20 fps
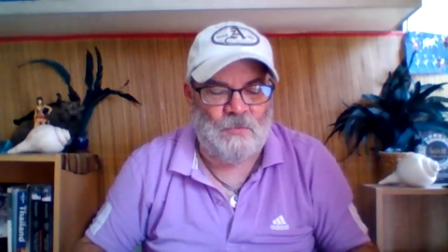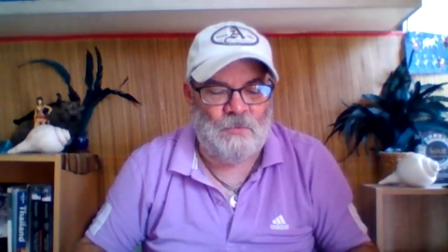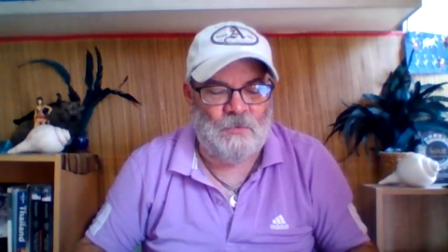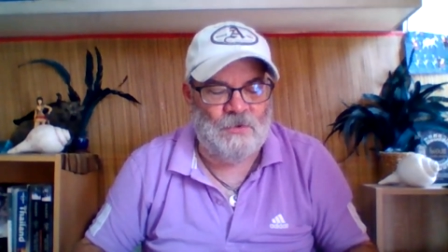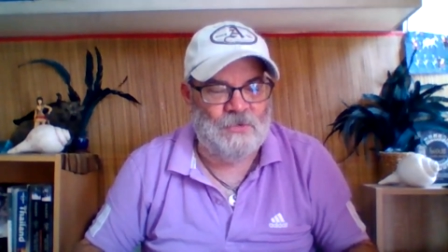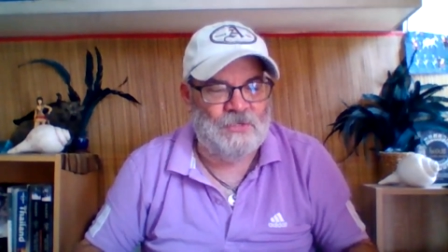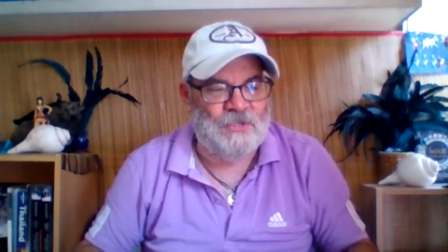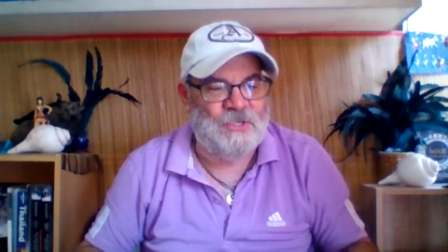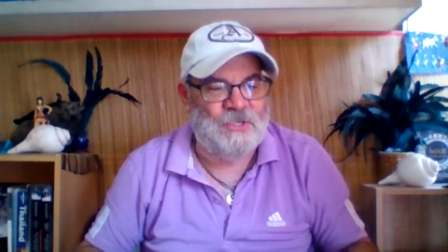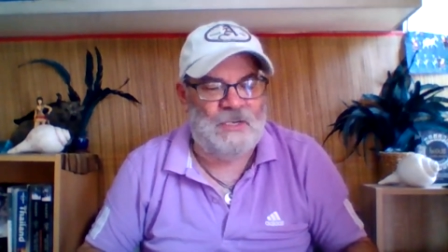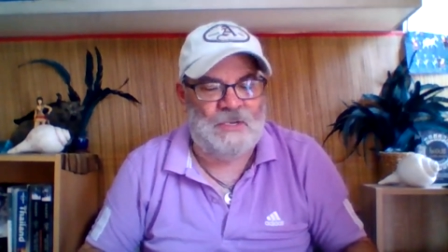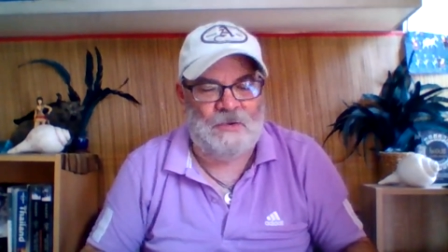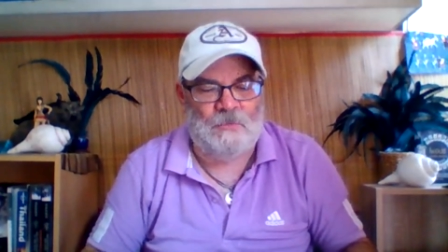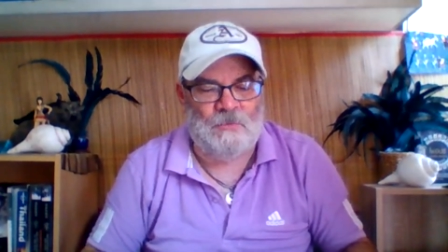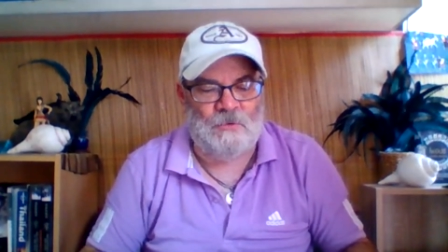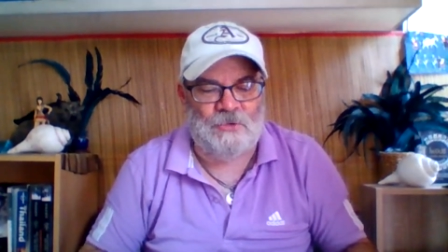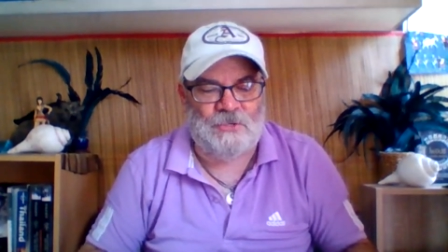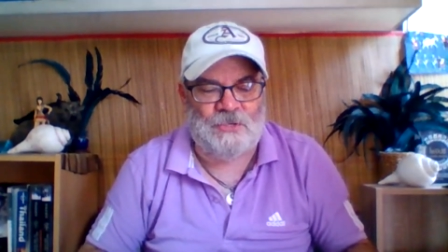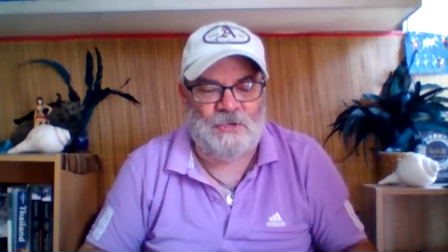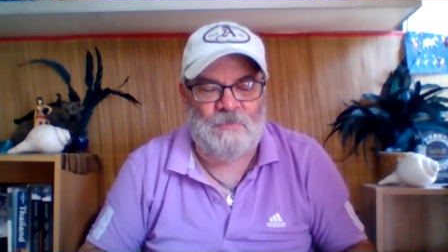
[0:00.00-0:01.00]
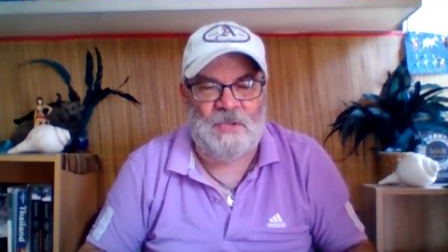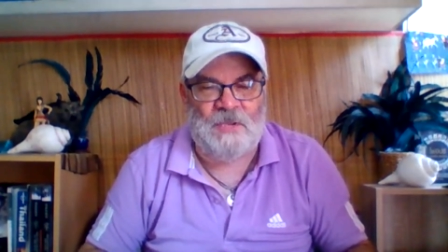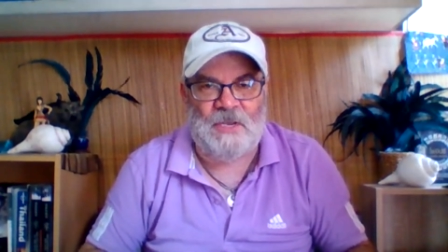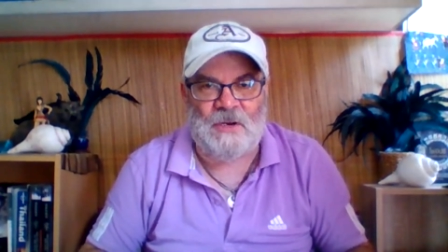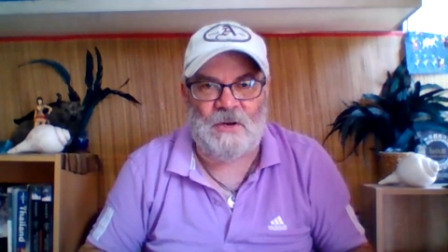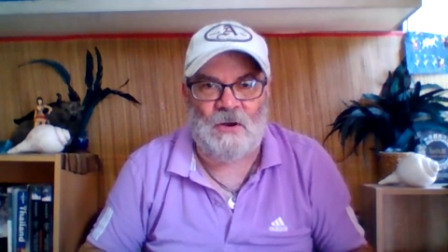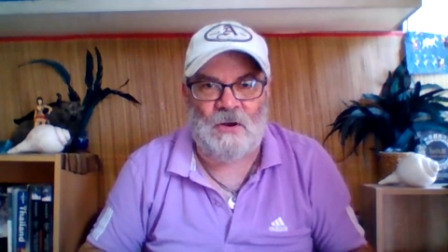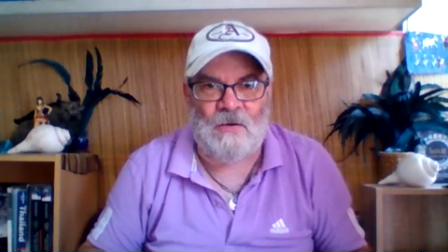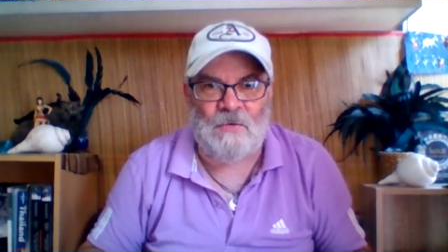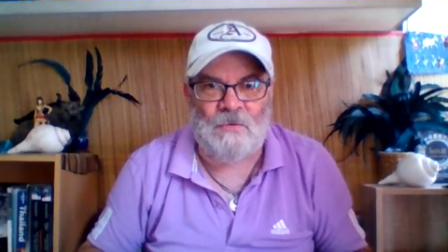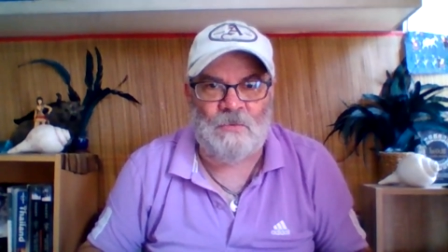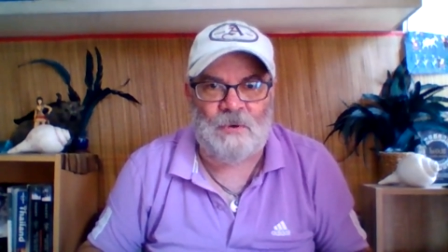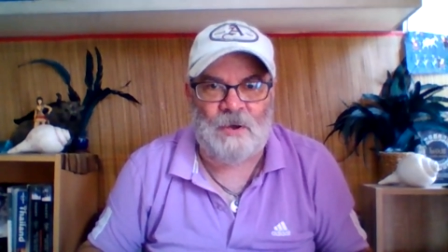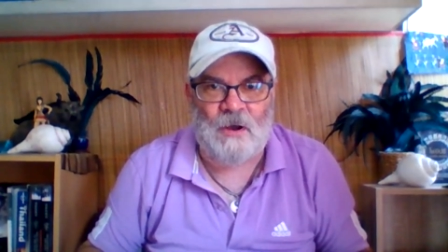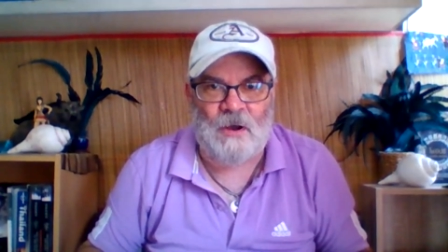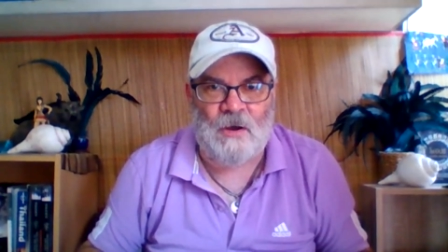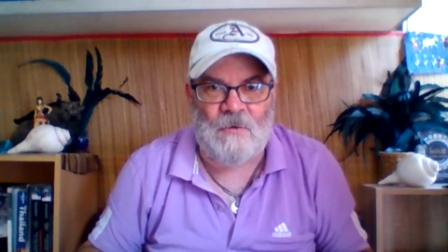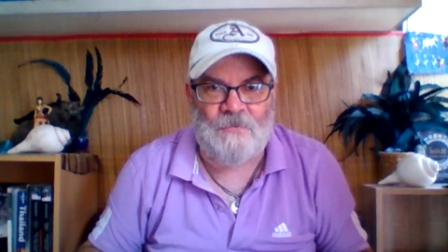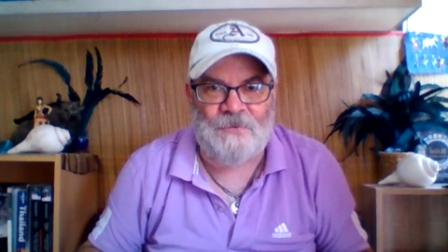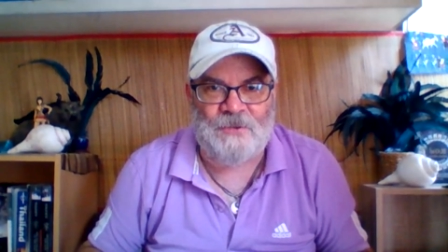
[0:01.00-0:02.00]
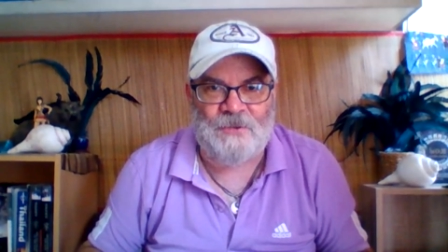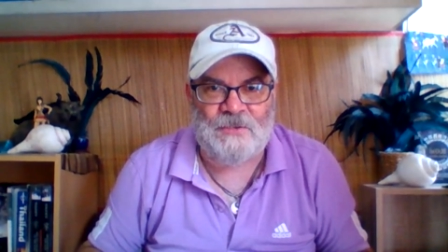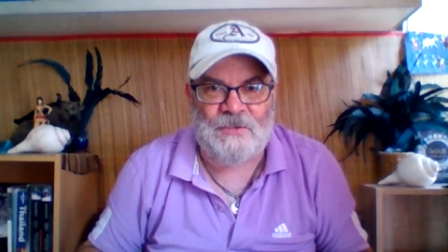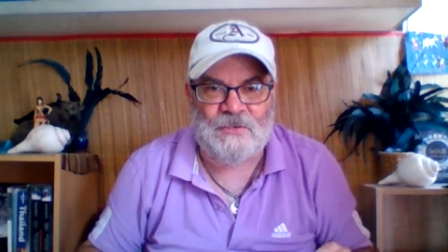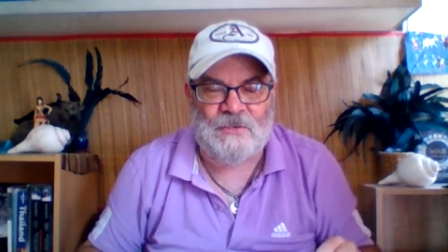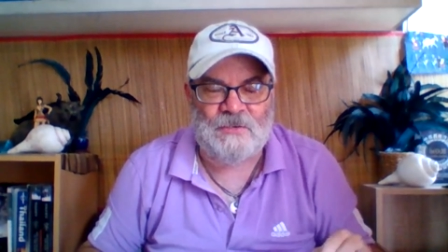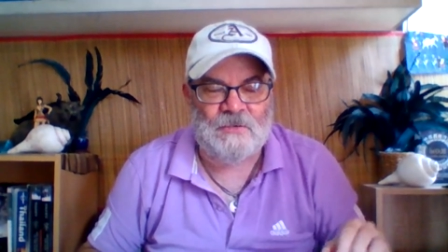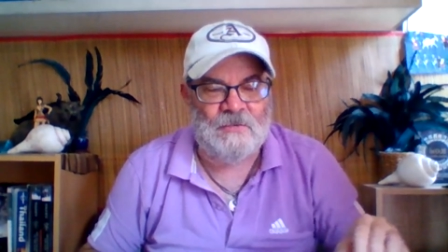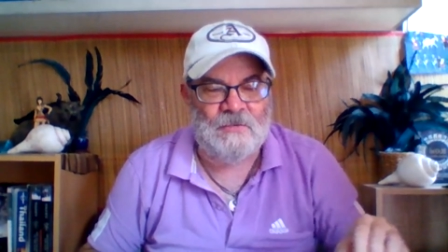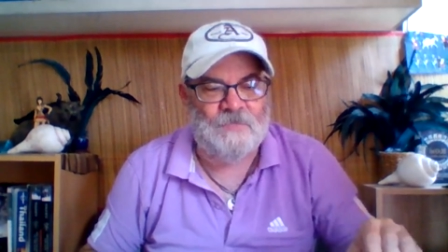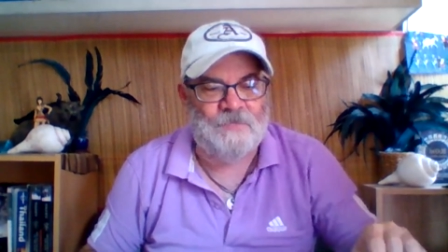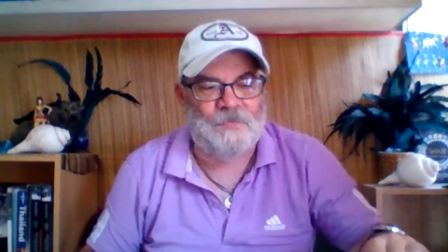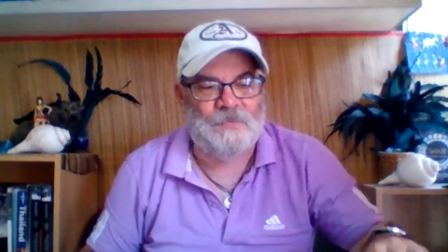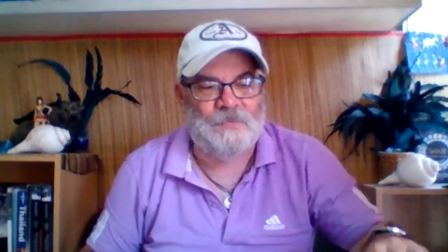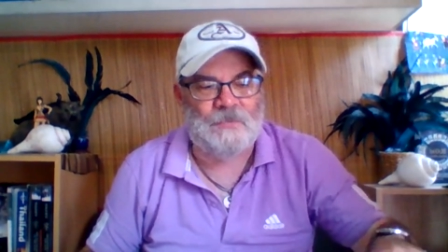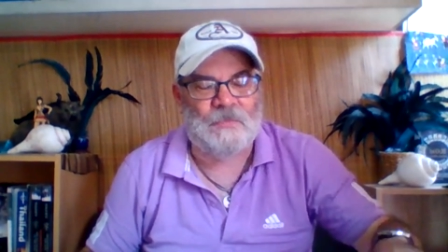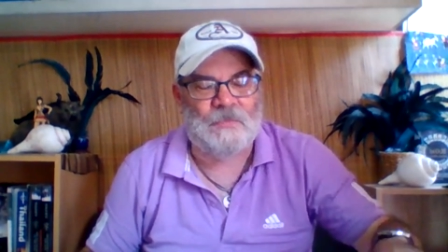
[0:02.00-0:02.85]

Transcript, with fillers: Will she will she be in office?